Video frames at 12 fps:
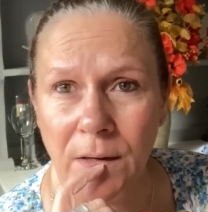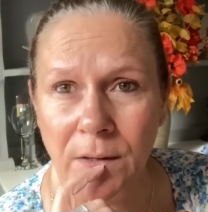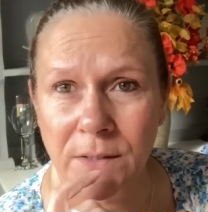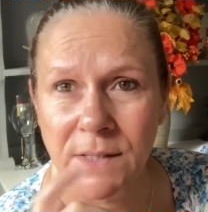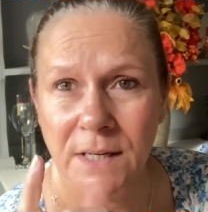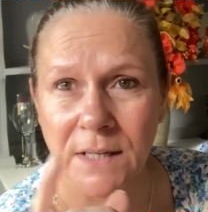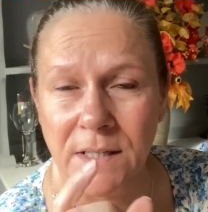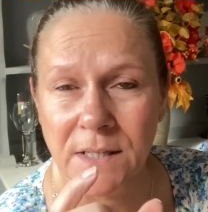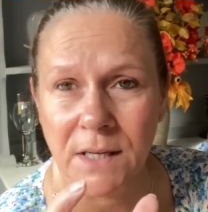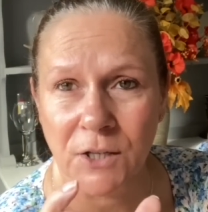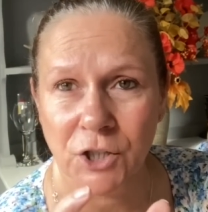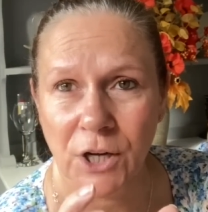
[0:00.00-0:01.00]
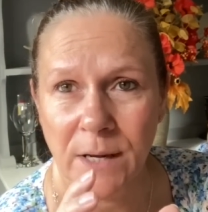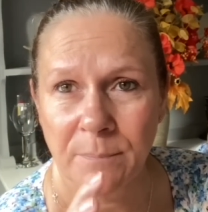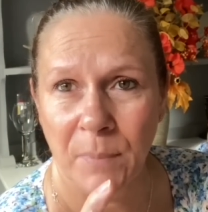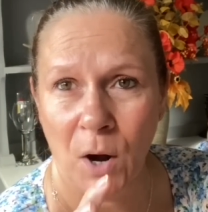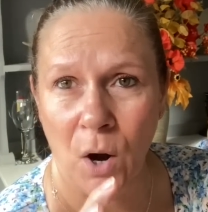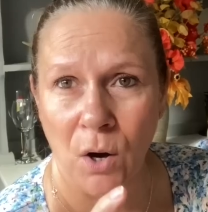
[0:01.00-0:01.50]
6 sachet
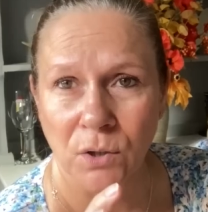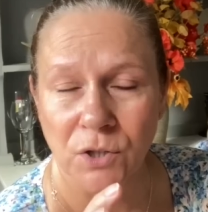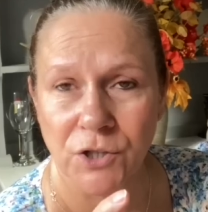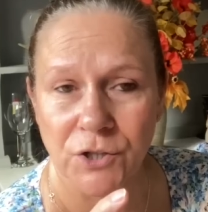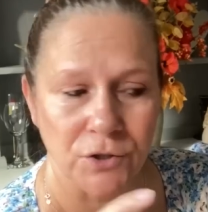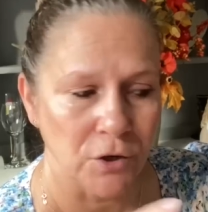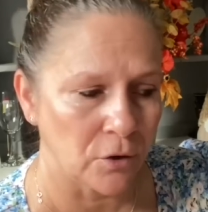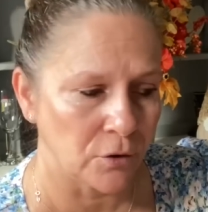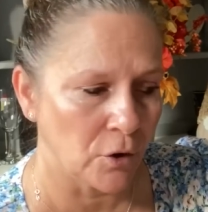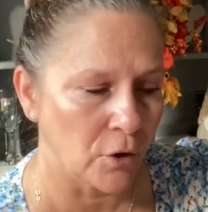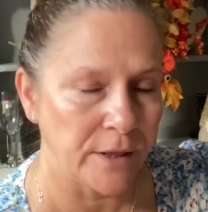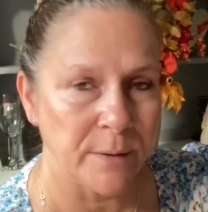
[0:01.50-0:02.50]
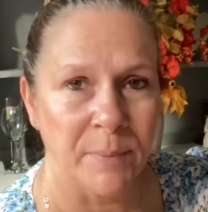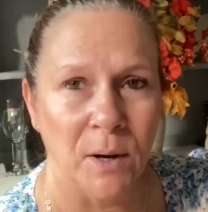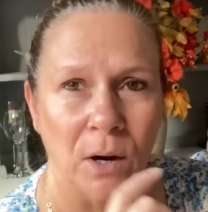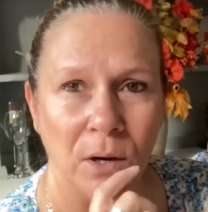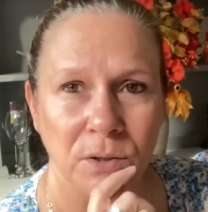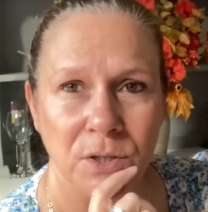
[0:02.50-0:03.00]
box, not in the
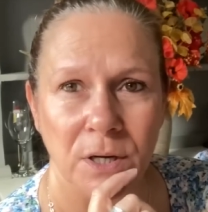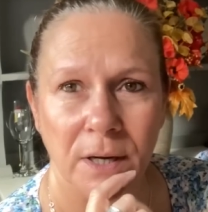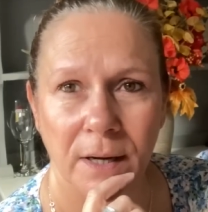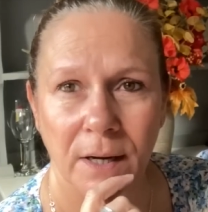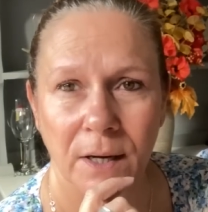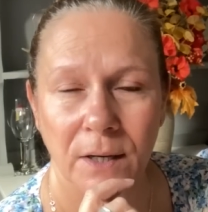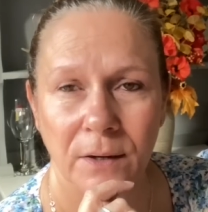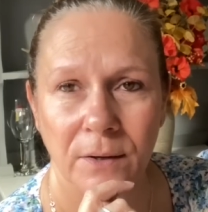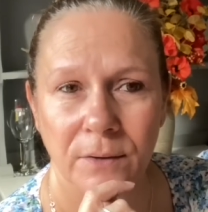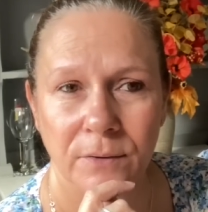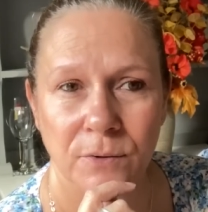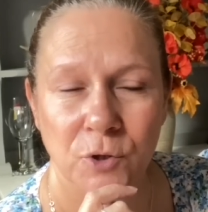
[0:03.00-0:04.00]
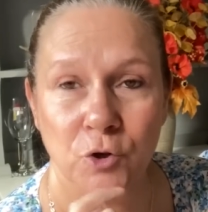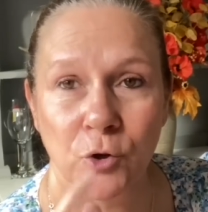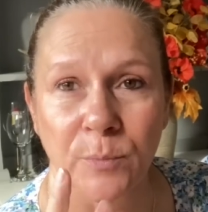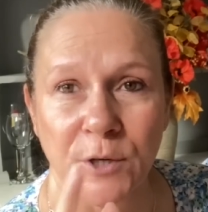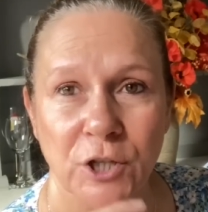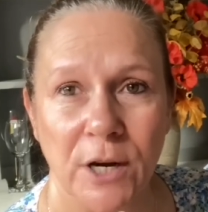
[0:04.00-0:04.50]
pot,
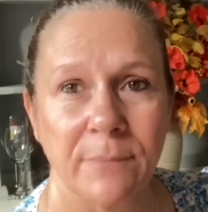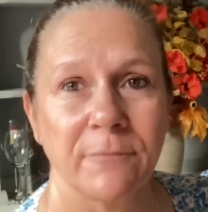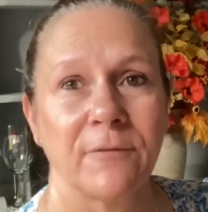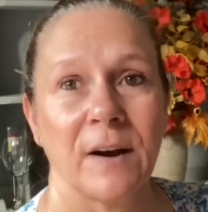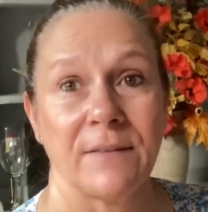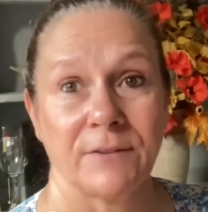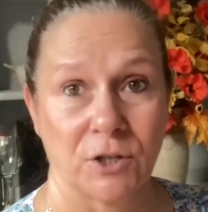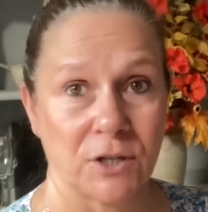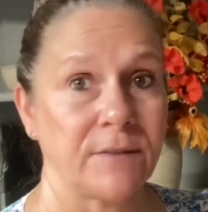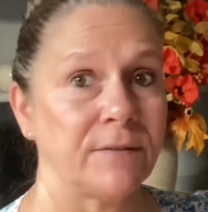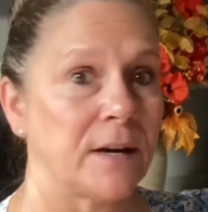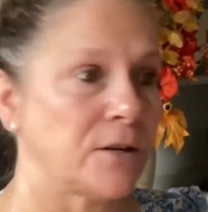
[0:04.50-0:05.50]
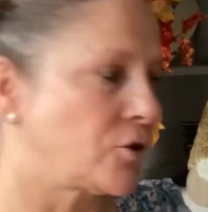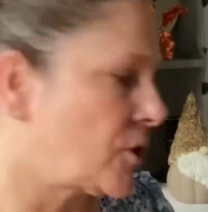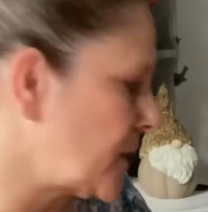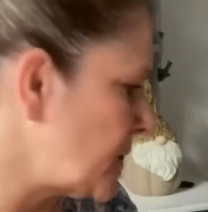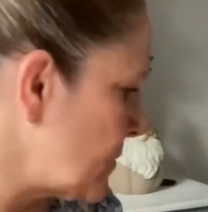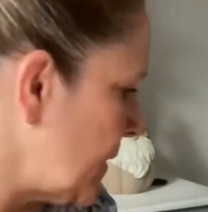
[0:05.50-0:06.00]
strawberry jam flavour, to give that a
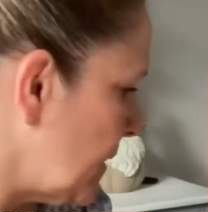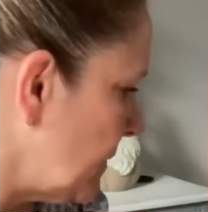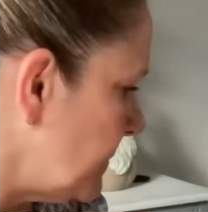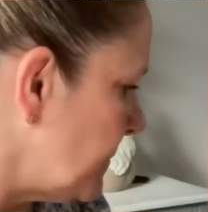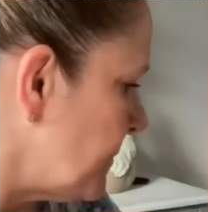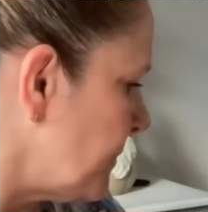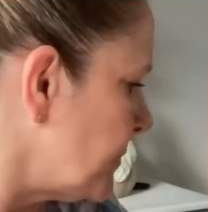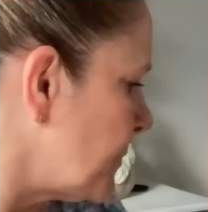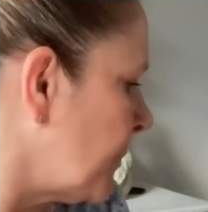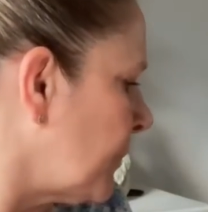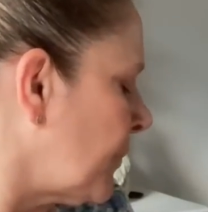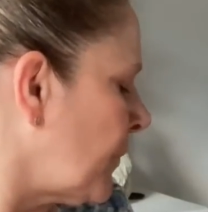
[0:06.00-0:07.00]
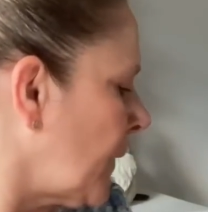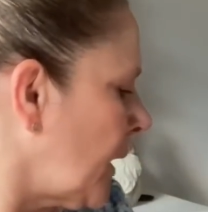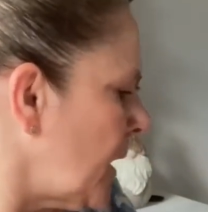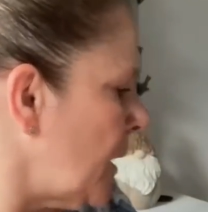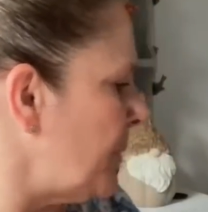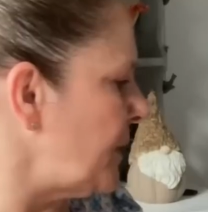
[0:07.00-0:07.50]
try as well.
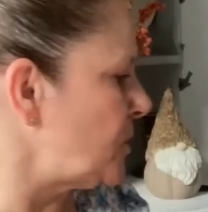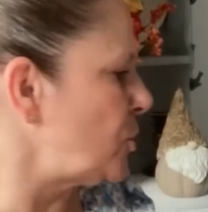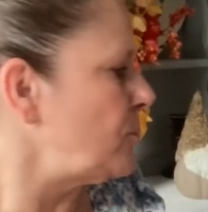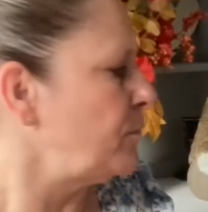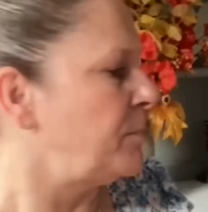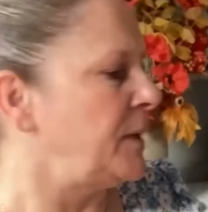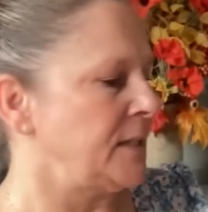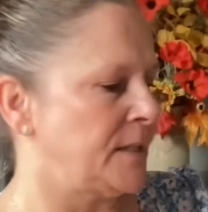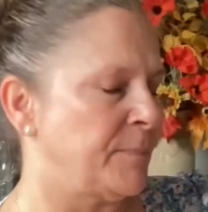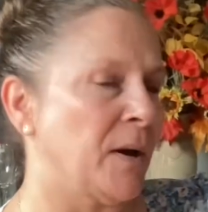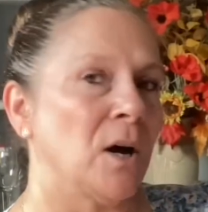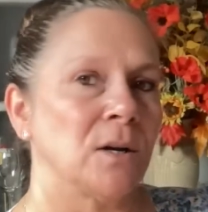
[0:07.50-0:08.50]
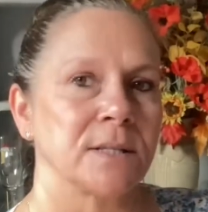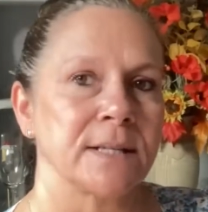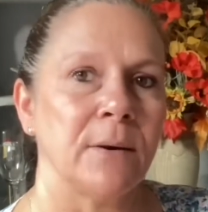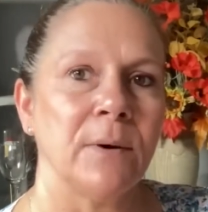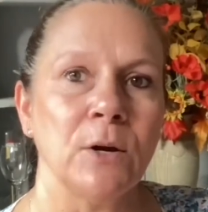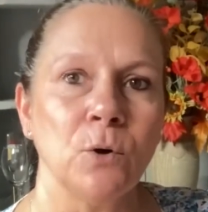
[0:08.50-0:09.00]
I picked up Bliss Bars.
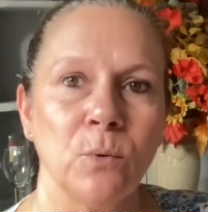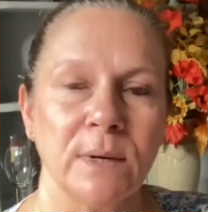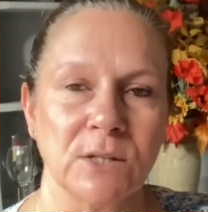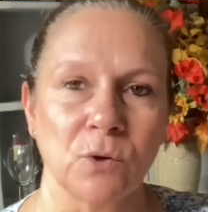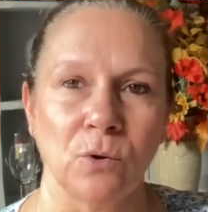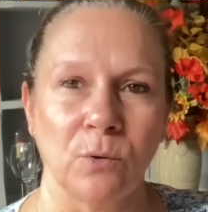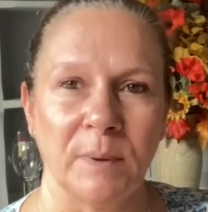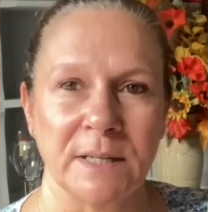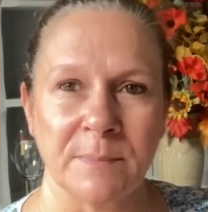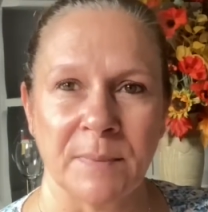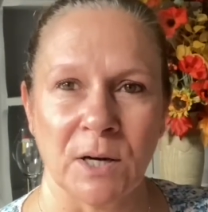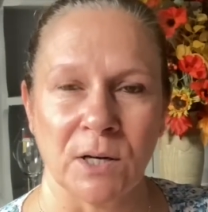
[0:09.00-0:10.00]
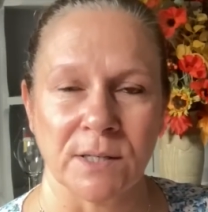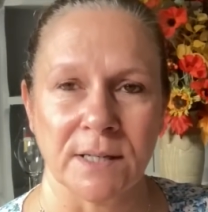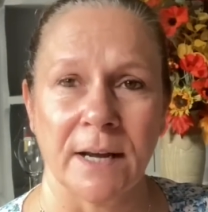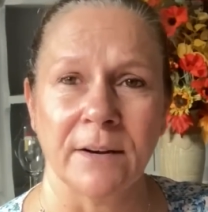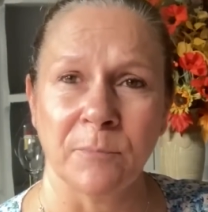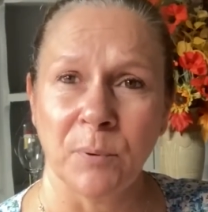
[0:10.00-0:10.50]
Now, I always haul Bliss Bars,
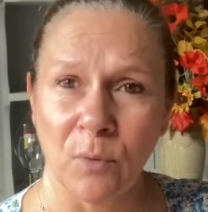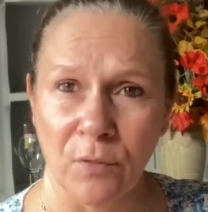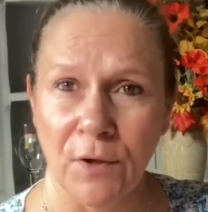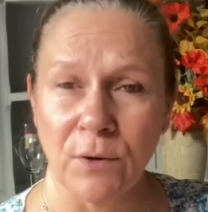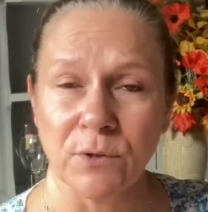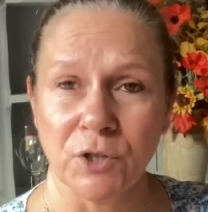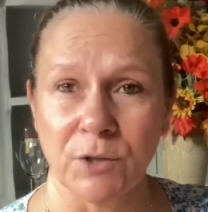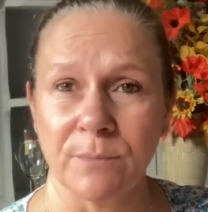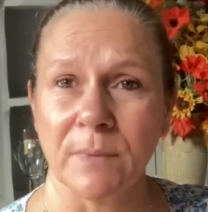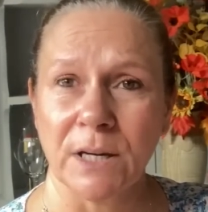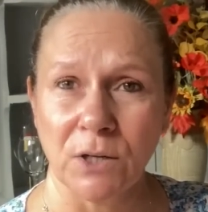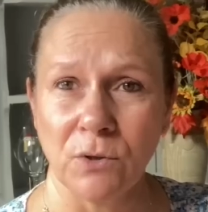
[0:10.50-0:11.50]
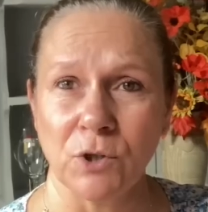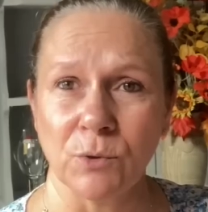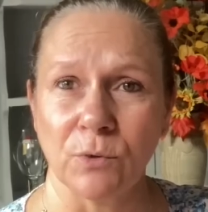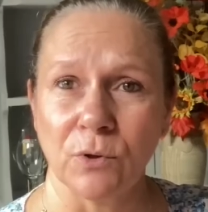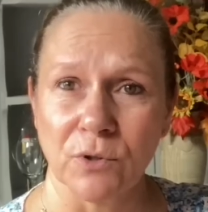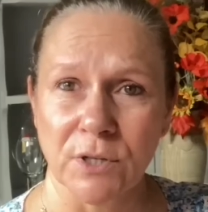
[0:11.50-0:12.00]
and I put those, my
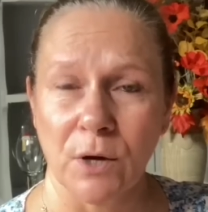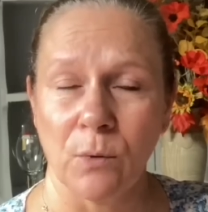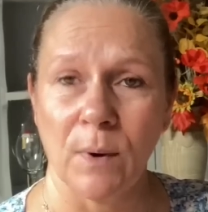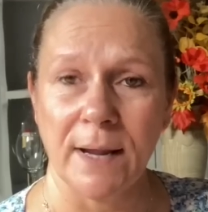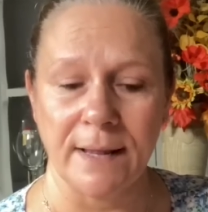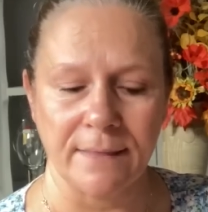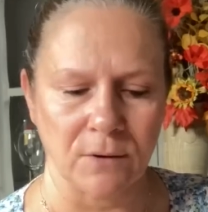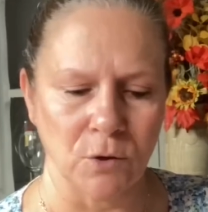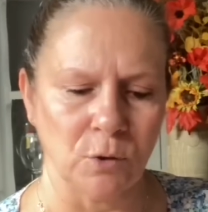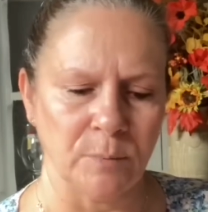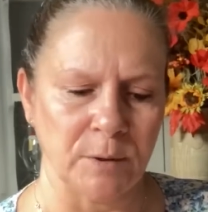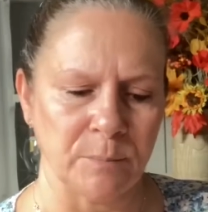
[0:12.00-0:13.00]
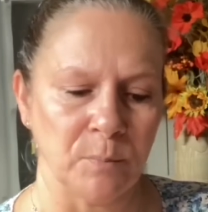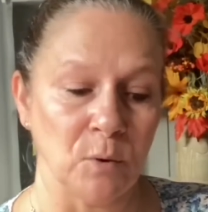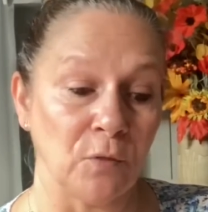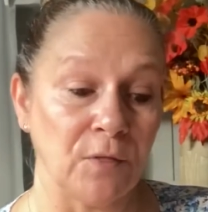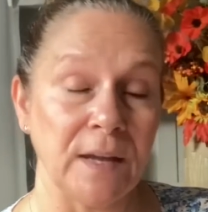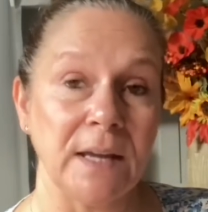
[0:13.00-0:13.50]
usuals, away in the cupboard,
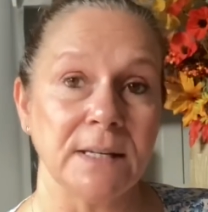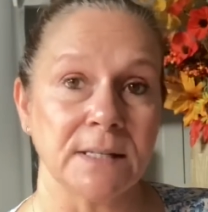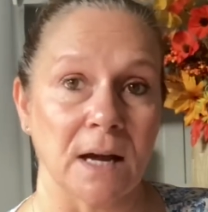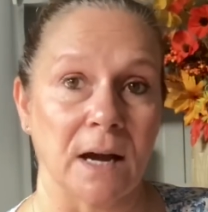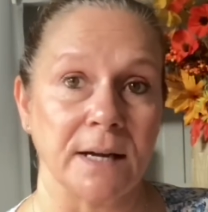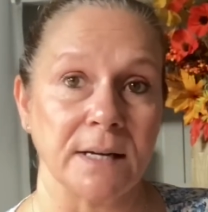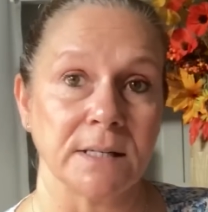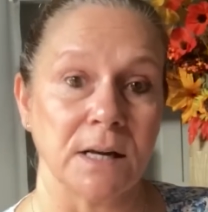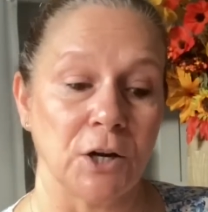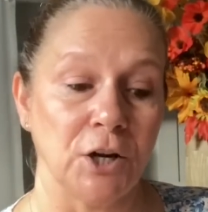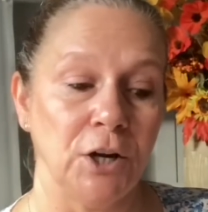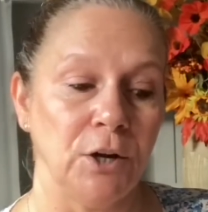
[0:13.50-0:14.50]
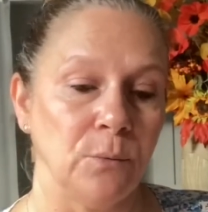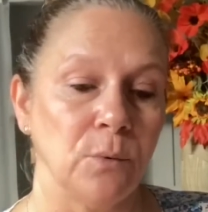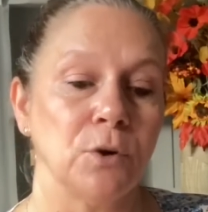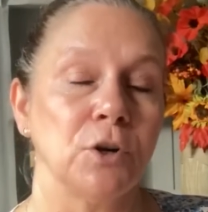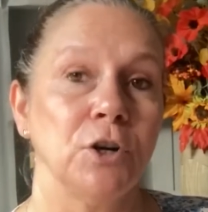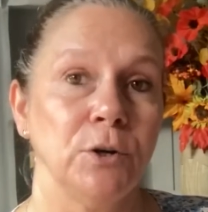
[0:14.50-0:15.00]
but these guys are new
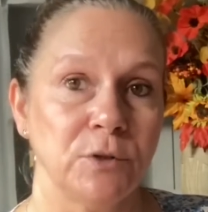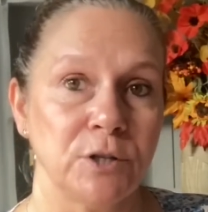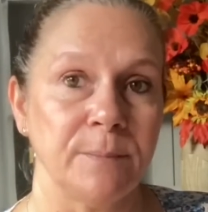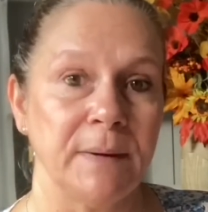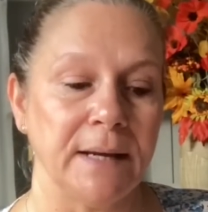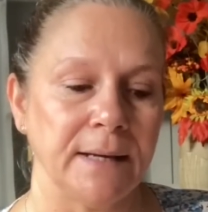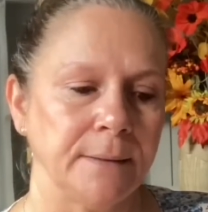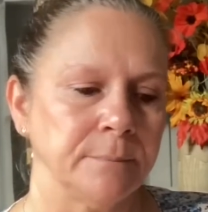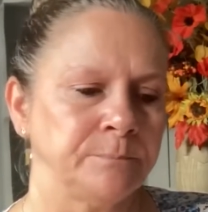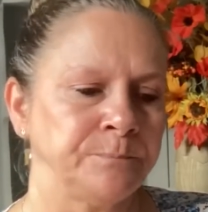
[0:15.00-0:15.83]
to me.